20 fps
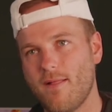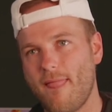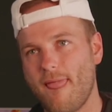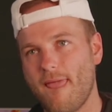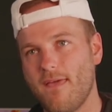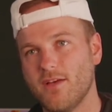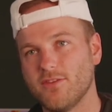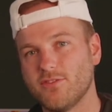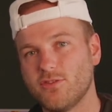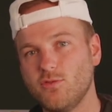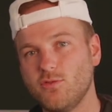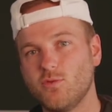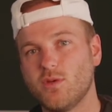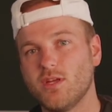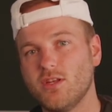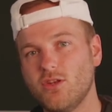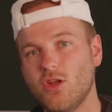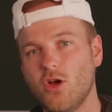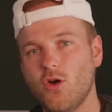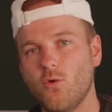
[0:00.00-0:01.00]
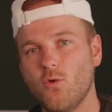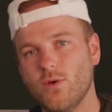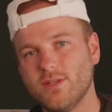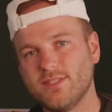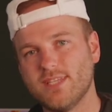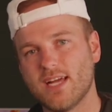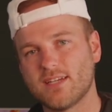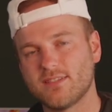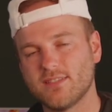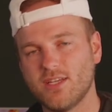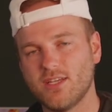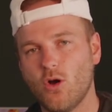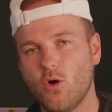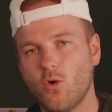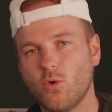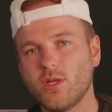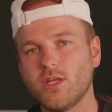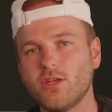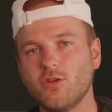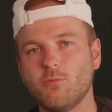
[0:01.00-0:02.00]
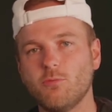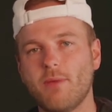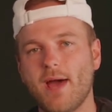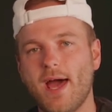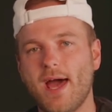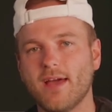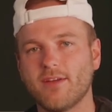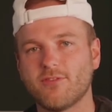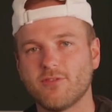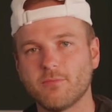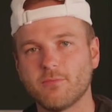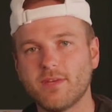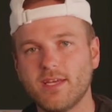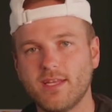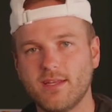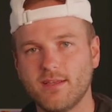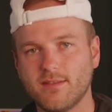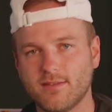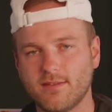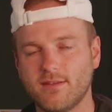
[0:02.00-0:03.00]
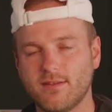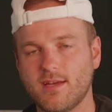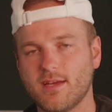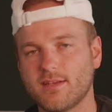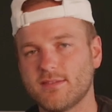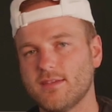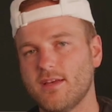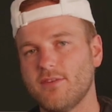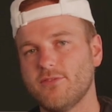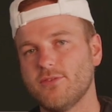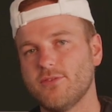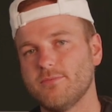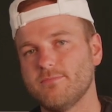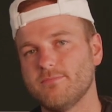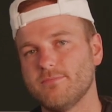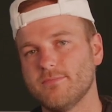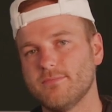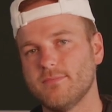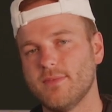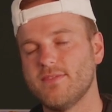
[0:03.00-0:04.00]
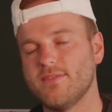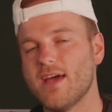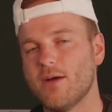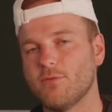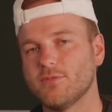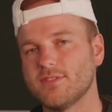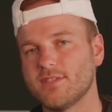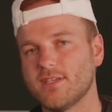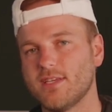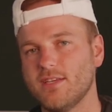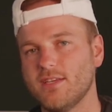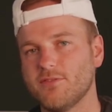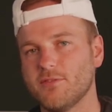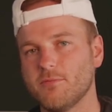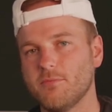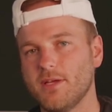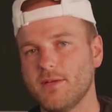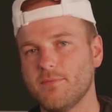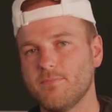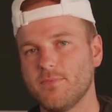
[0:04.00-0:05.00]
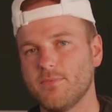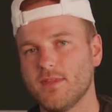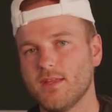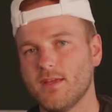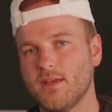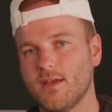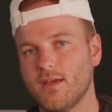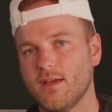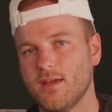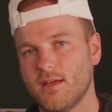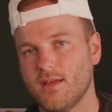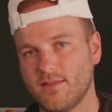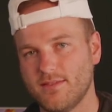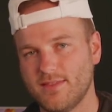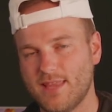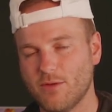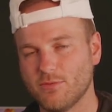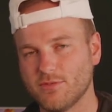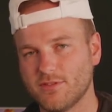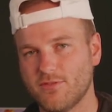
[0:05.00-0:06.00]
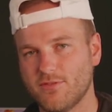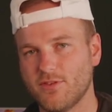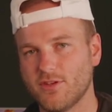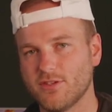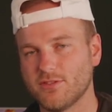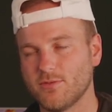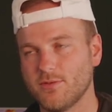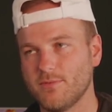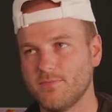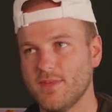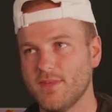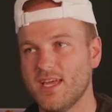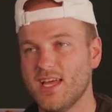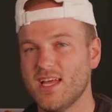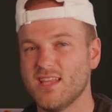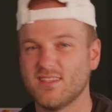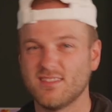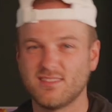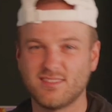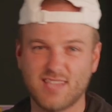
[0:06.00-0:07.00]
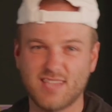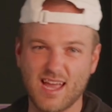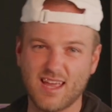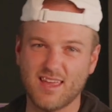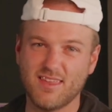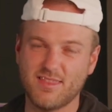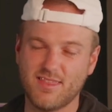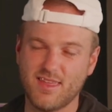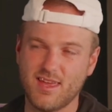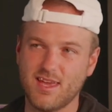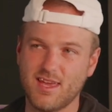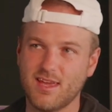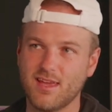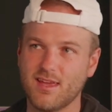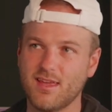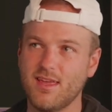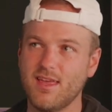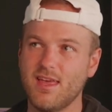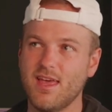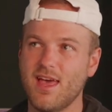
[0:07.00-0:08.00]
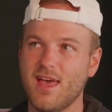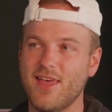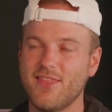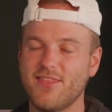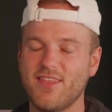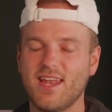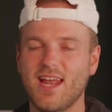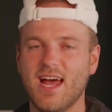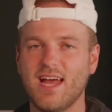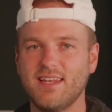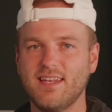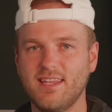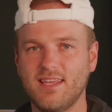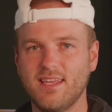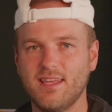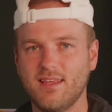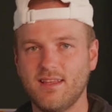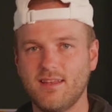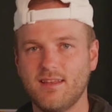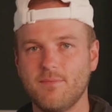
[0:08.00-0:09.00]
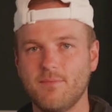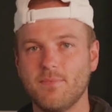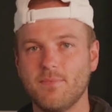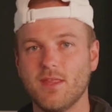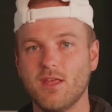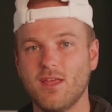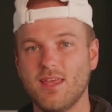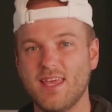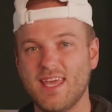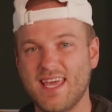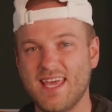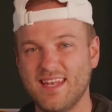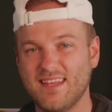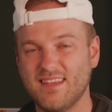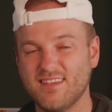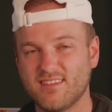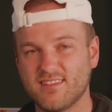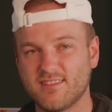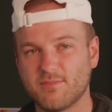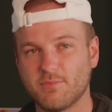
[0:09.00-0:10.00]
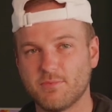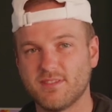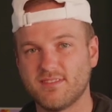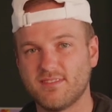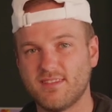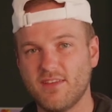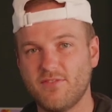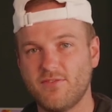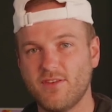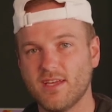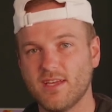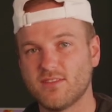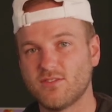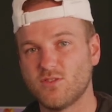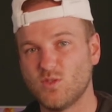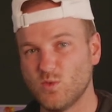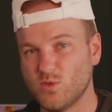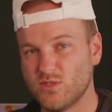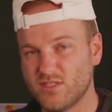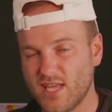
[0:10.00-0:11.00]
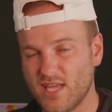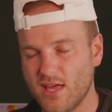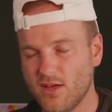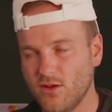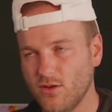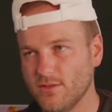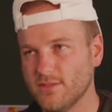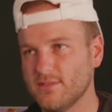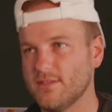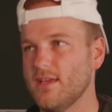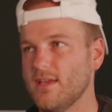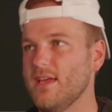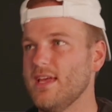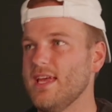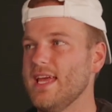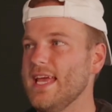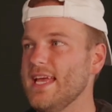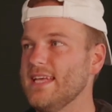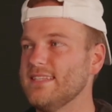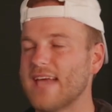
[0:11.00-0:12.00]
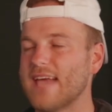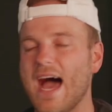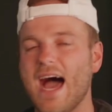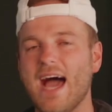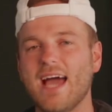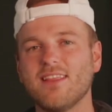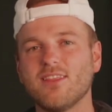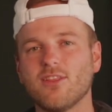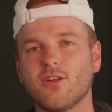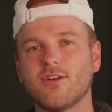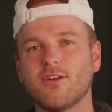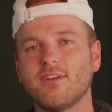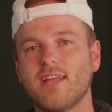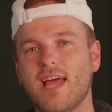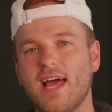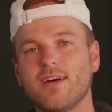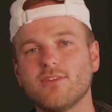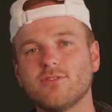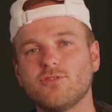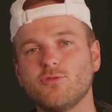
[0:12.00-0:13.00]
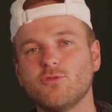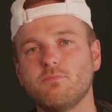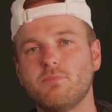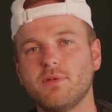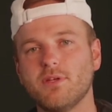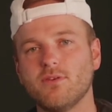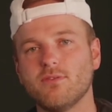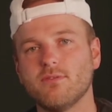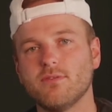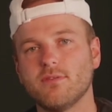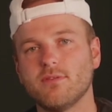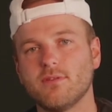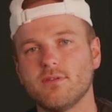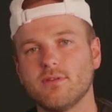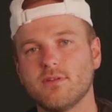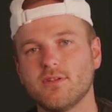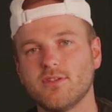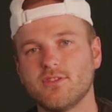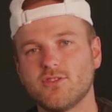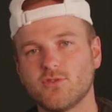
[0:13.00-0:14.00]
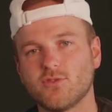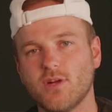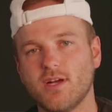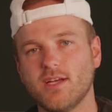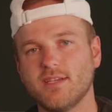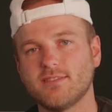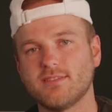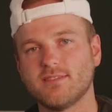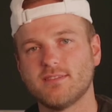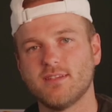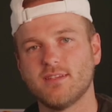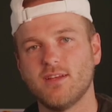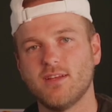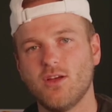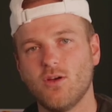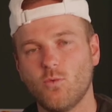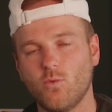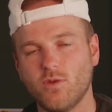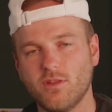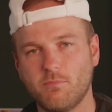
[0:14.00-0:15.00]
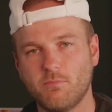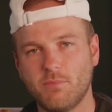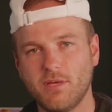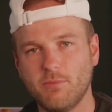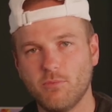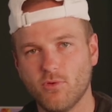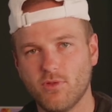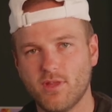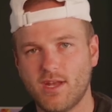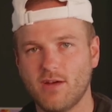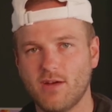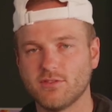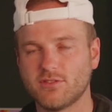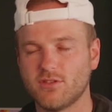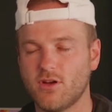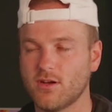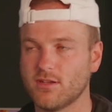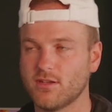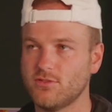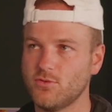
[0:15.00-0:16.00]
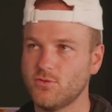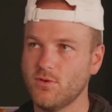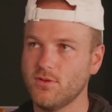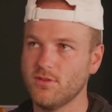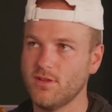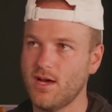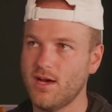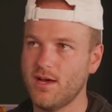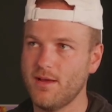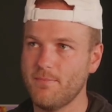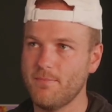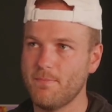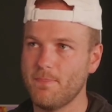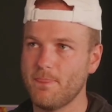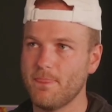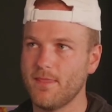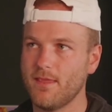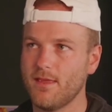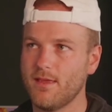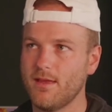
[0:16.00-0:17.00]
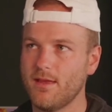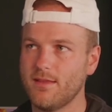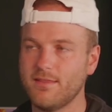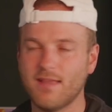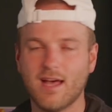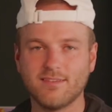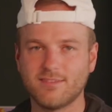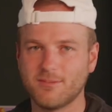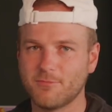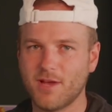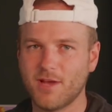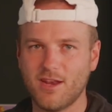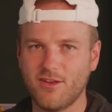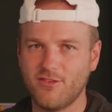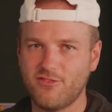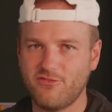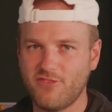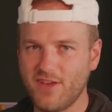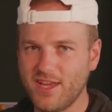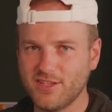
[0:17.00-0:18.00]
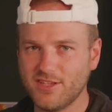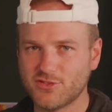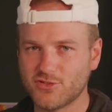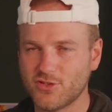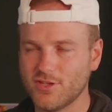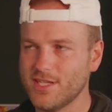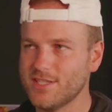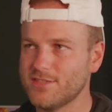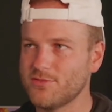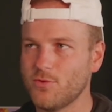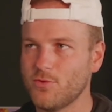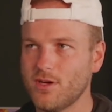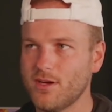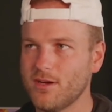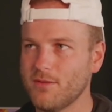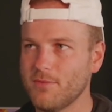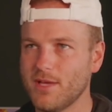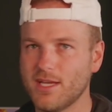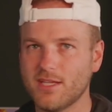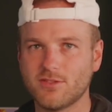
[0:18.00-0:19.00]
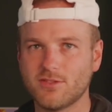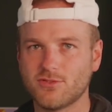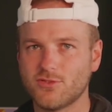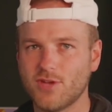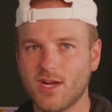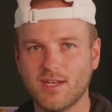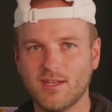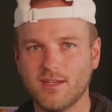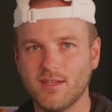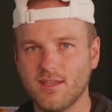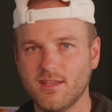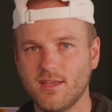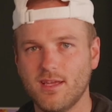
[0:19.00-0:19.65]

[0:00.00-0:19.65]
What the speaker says: so you can know what's actually holding you back from getting to the next level. That was the key for me. That was the first one. The second thing that I did, and this is specific to sales, is I learned how to build trust with people that I was talking to online. Not some kind of fake trust where I'm like trying to,